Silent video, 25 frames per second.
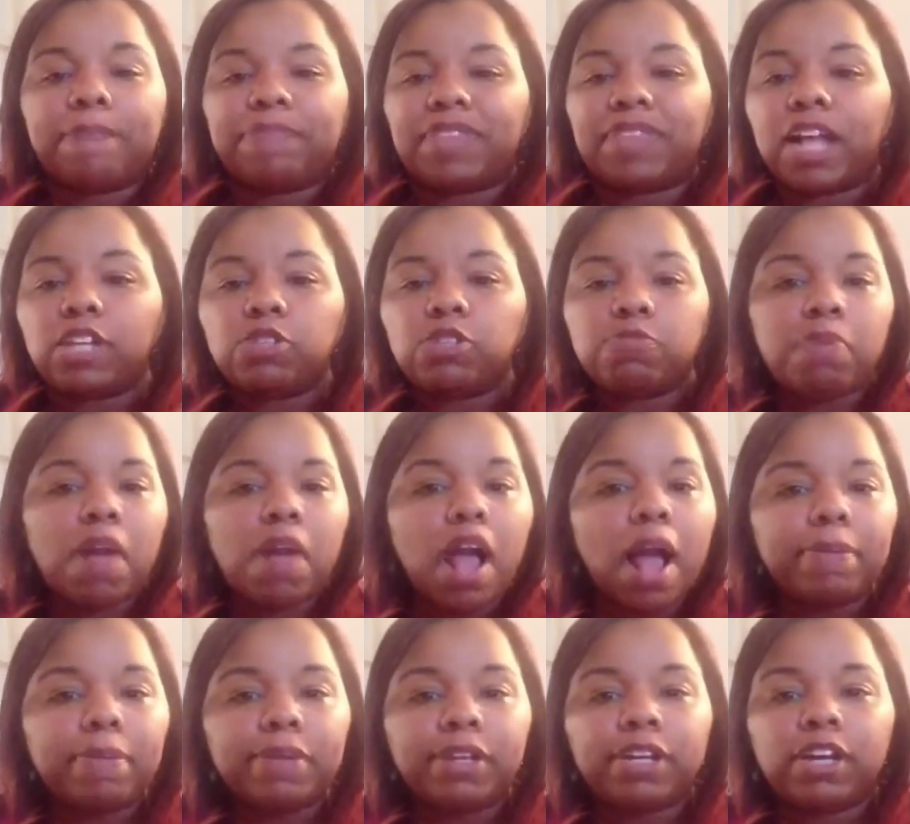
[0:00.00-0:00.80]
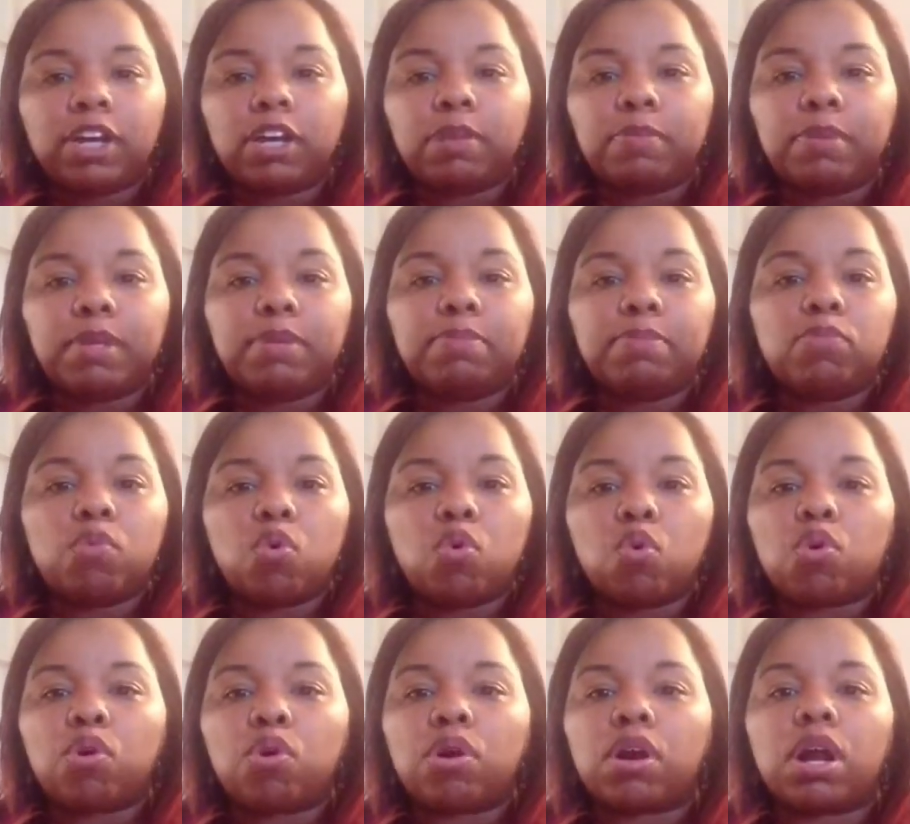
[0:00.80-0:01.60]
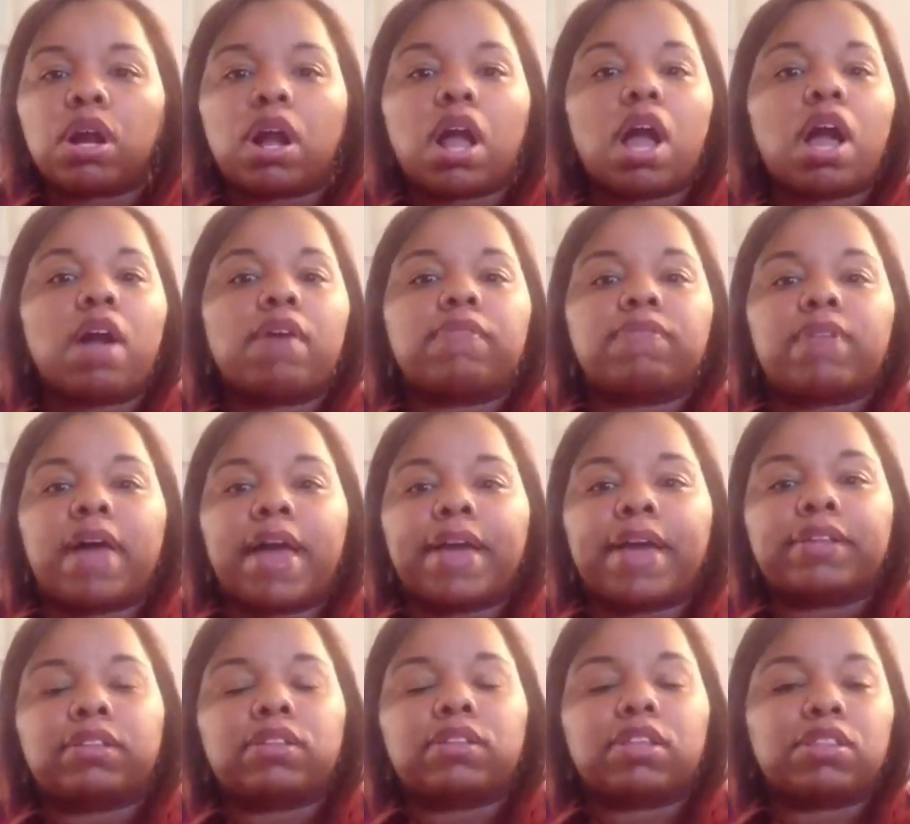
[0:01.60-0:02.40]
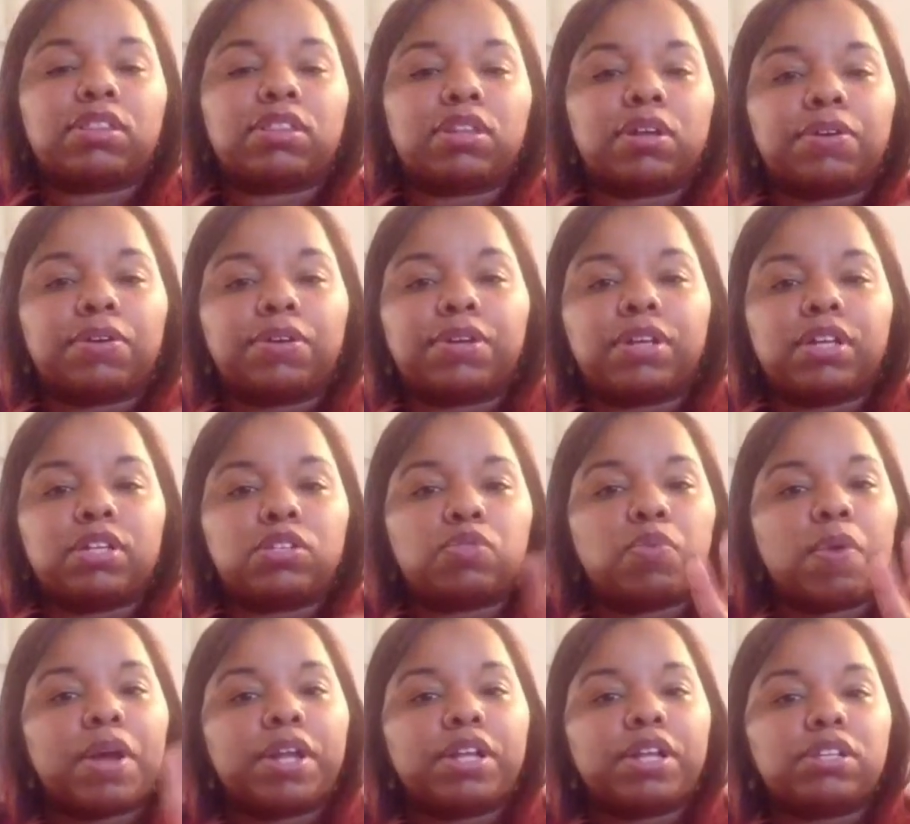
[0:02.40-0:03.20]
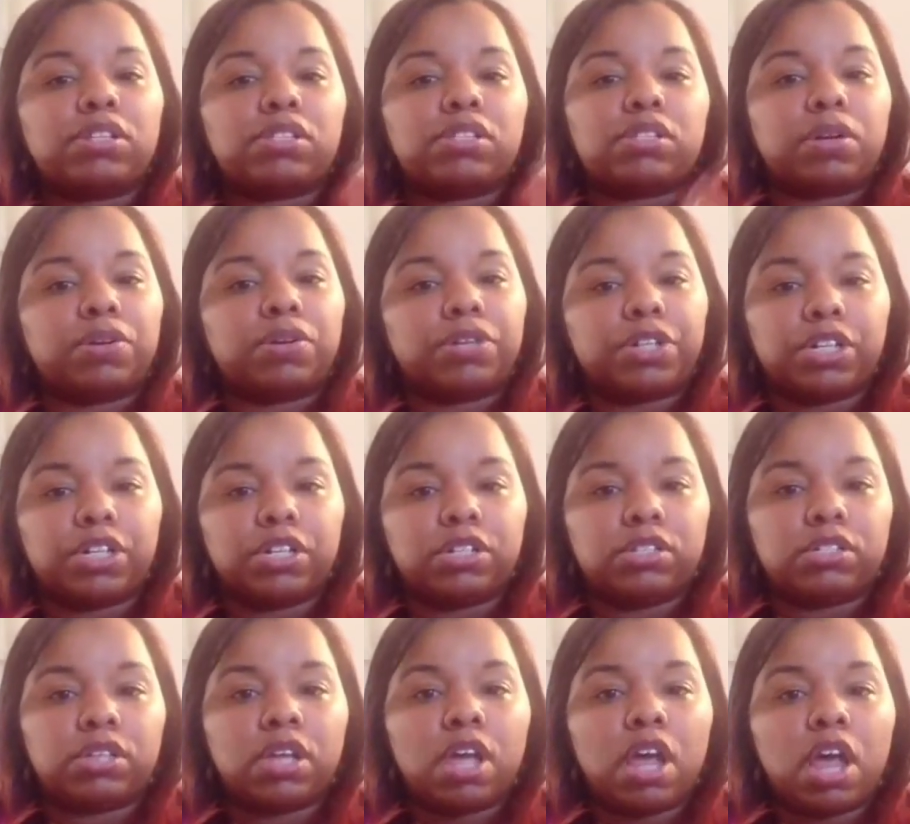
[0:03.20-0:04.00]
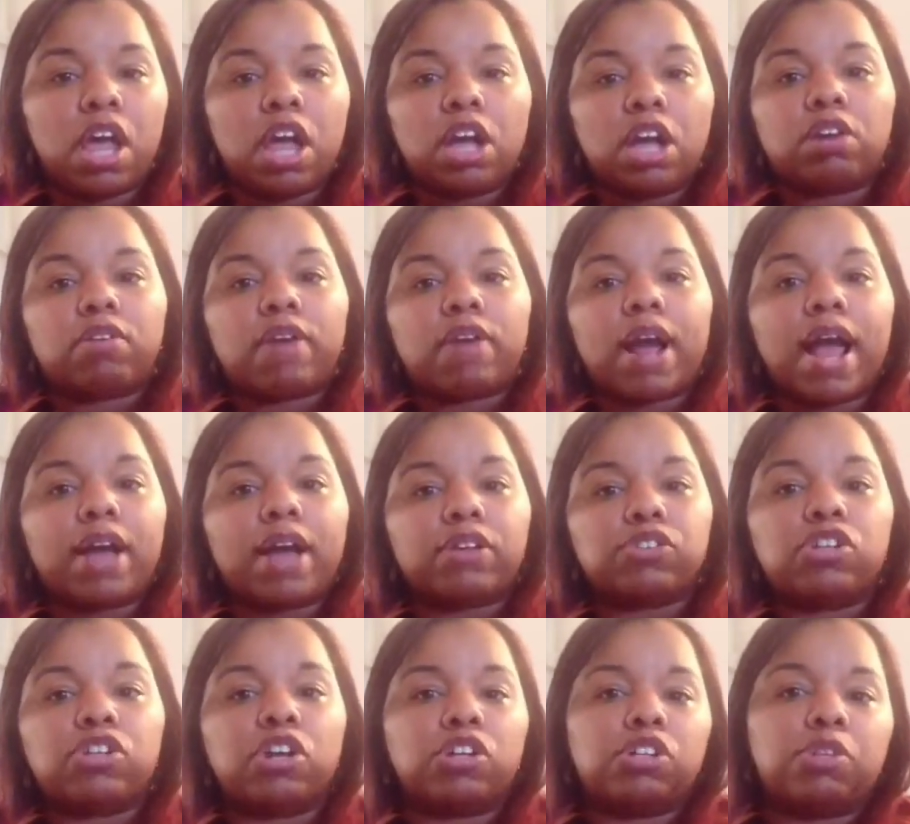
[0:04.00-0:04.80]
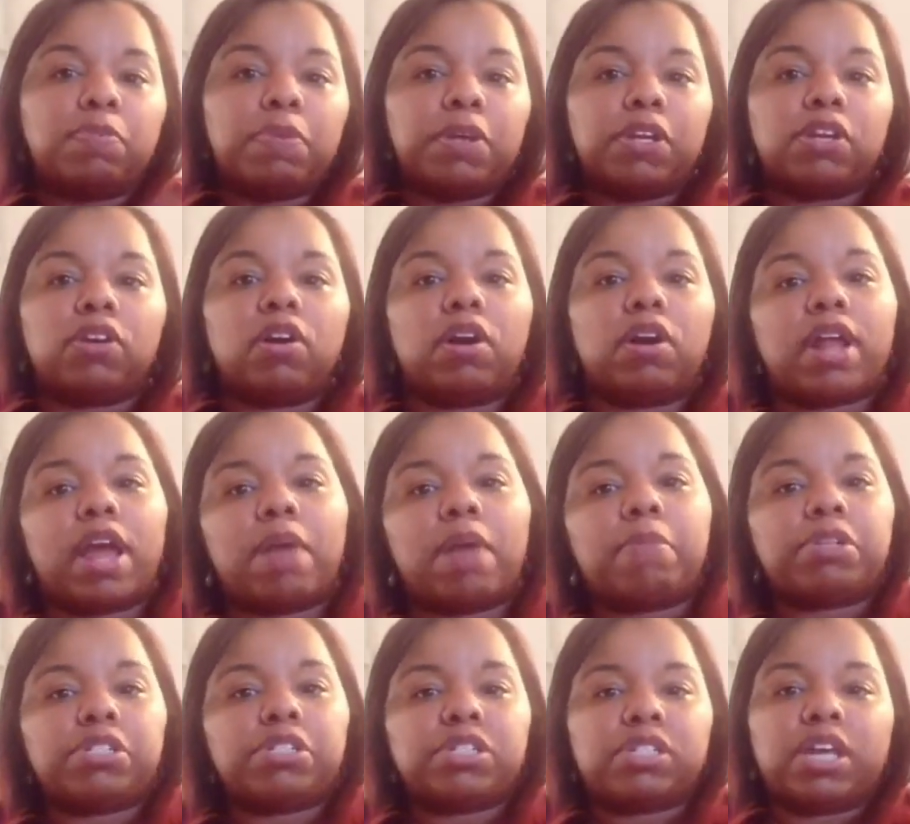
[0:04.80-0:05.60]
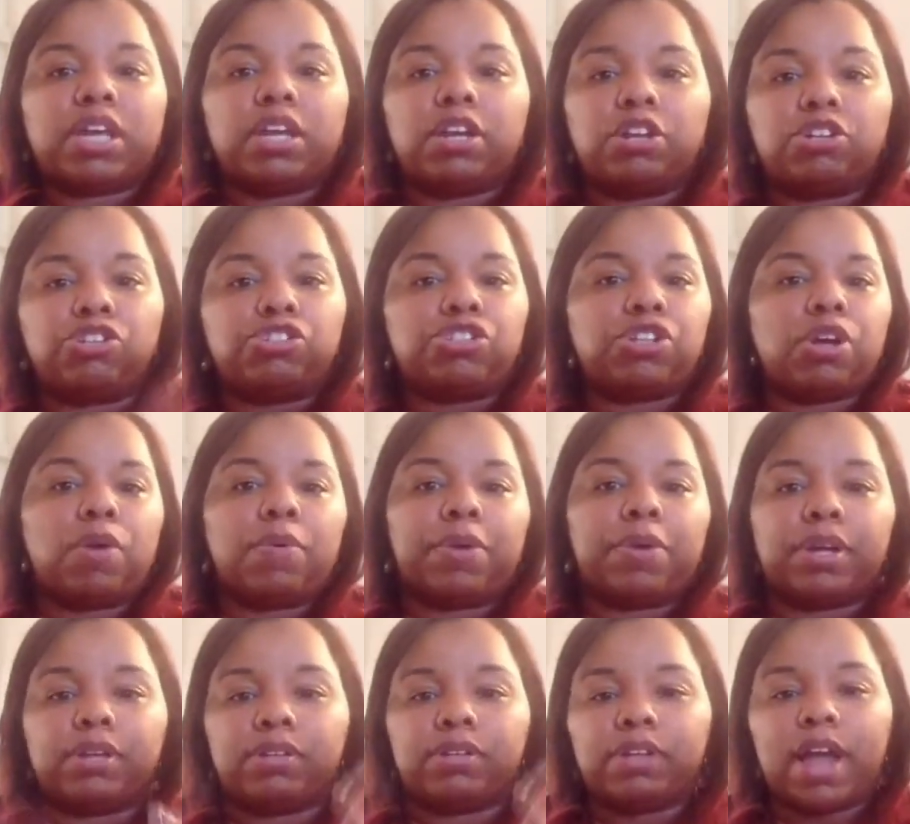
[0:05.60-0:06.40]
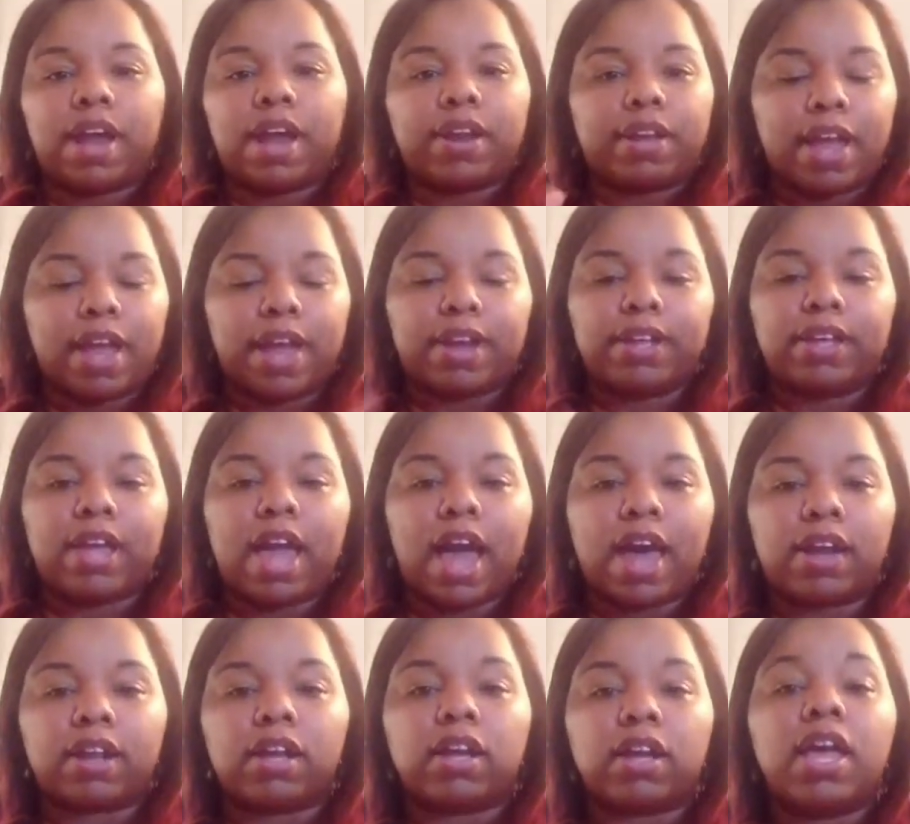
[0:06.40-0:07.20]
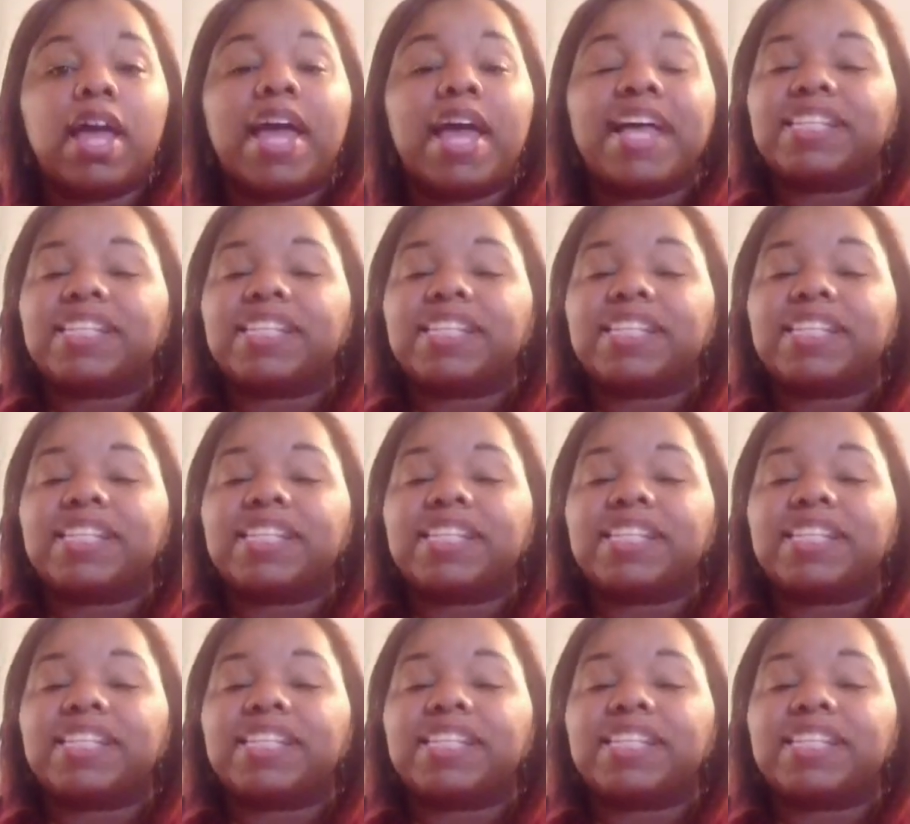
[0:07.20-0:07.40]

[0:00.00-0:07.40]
that's probably going to be more of like the 30s crowd, depending on how much skin is showing and yada, yada, yada.